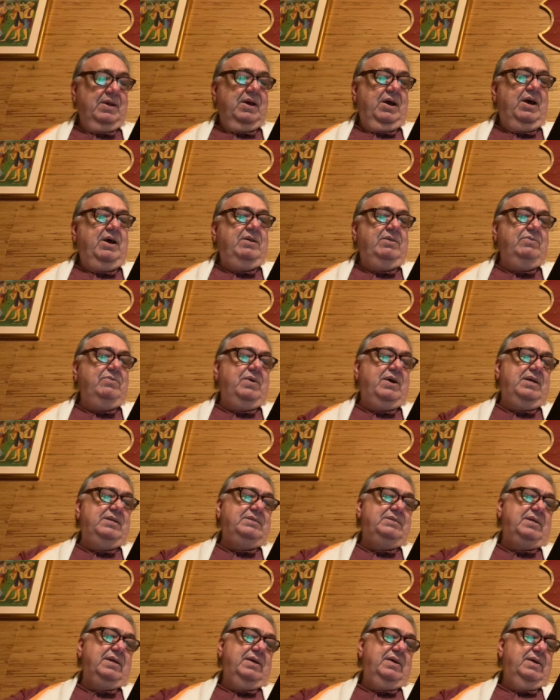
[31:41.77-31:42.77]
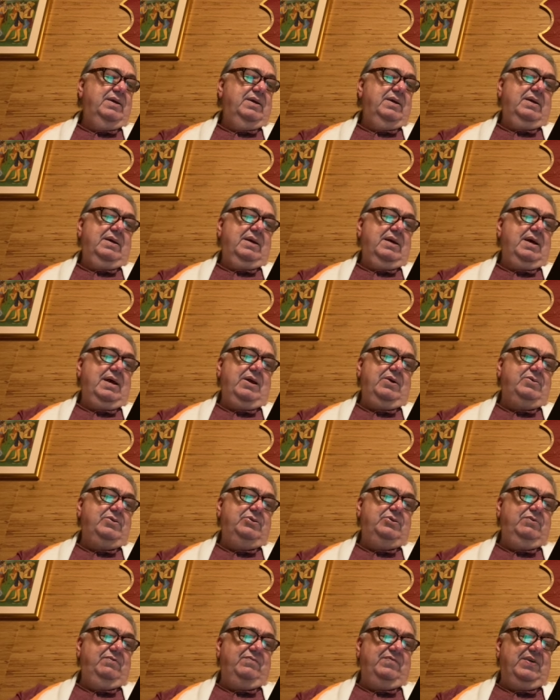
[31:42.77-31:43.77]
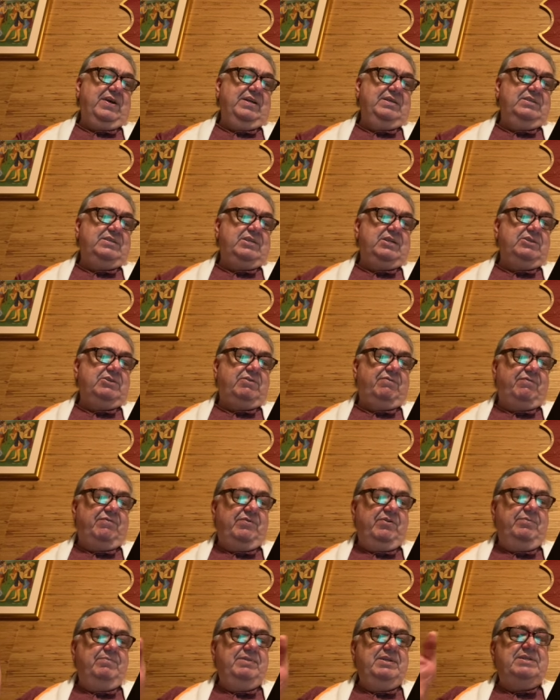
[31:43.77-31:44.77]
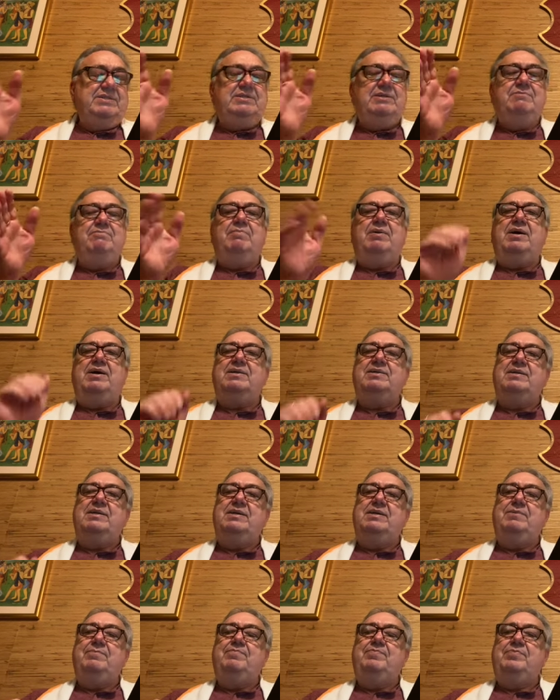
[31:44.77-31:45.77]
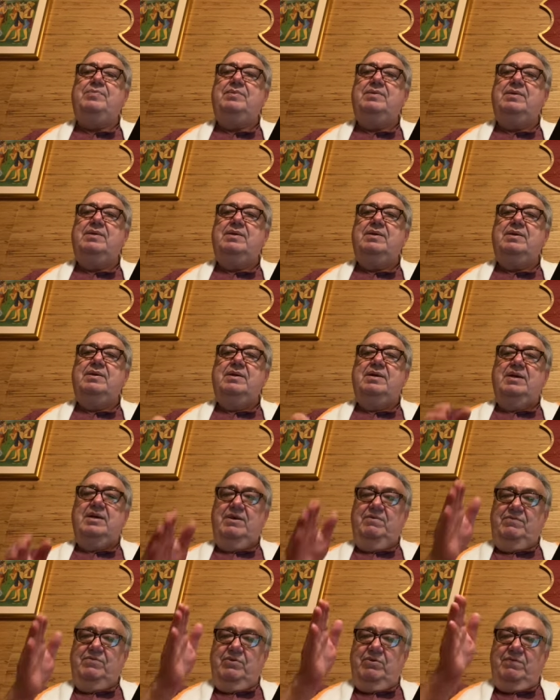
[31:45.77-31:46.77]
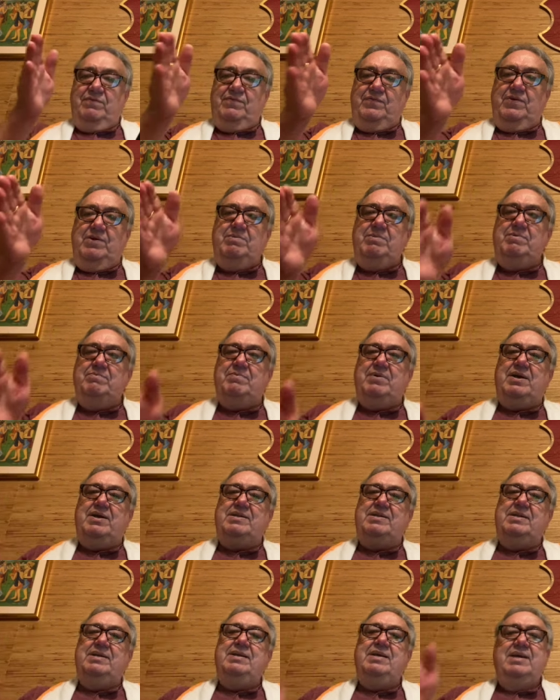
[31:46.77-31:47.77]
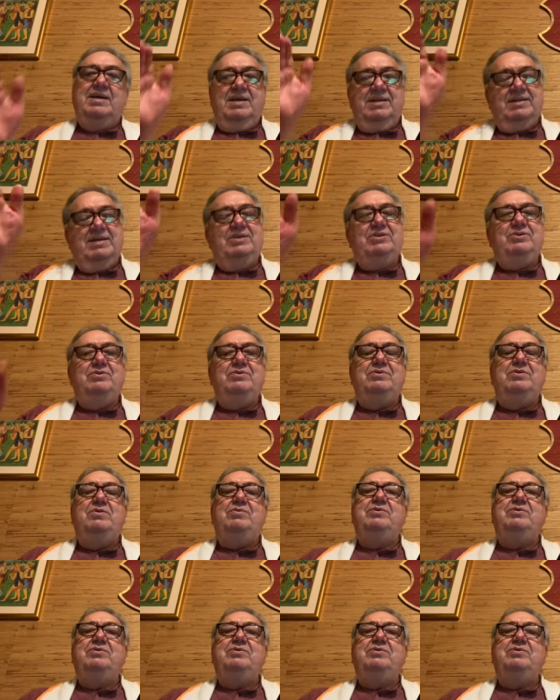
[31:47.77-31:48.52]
Otherwise, how could you find such firmness in bhakti? If you are firm in bhakti, then you know